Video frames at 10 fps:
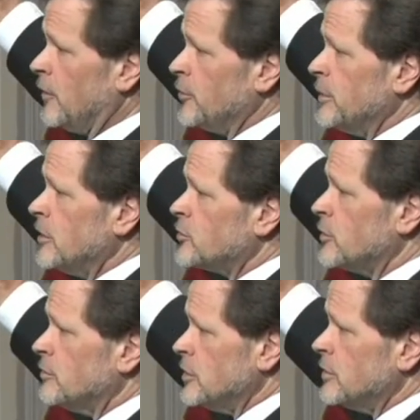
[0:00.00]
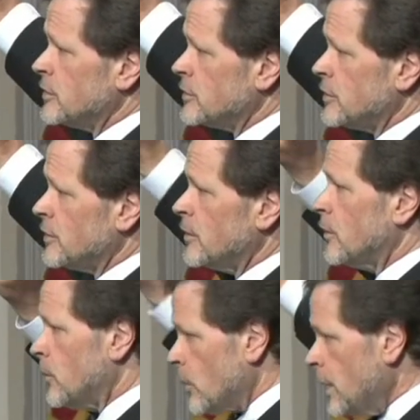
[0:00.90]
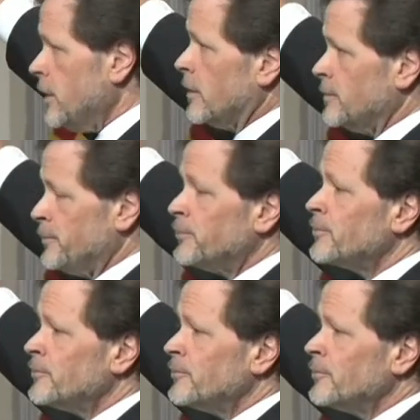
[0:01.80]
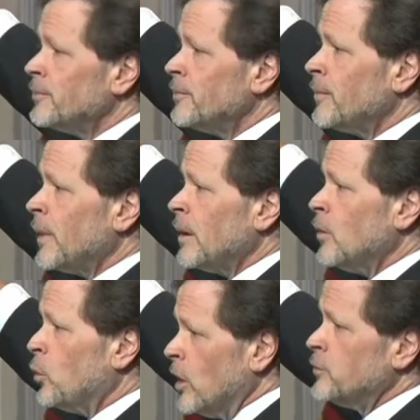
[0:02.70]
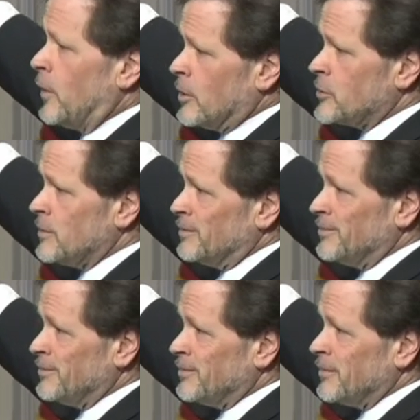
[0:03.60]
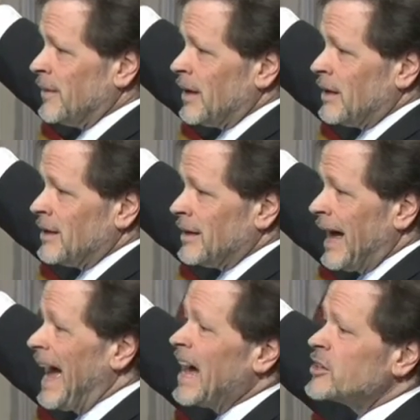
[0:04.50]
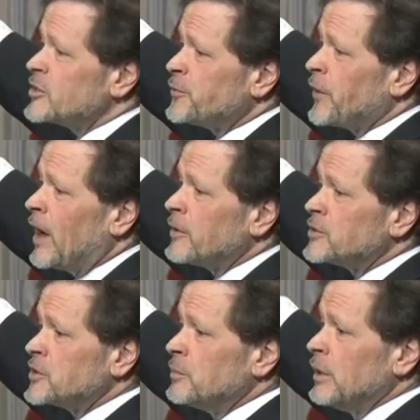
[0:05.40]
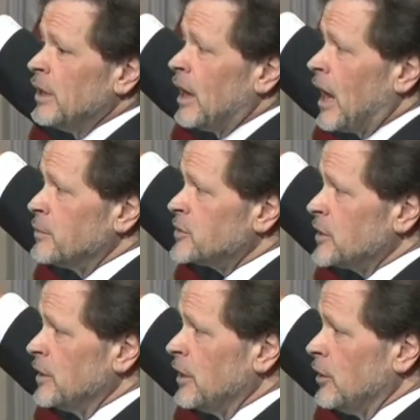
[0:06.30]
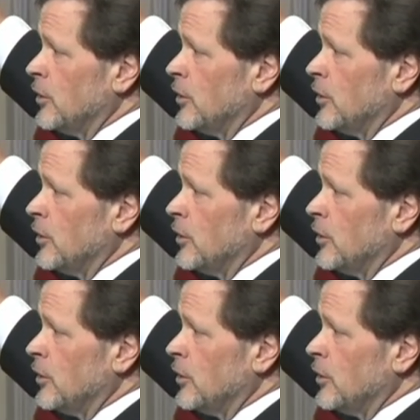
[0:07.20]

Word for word: of the ministry of Jesus right here. One verse. As the Father has sent me, I'm sending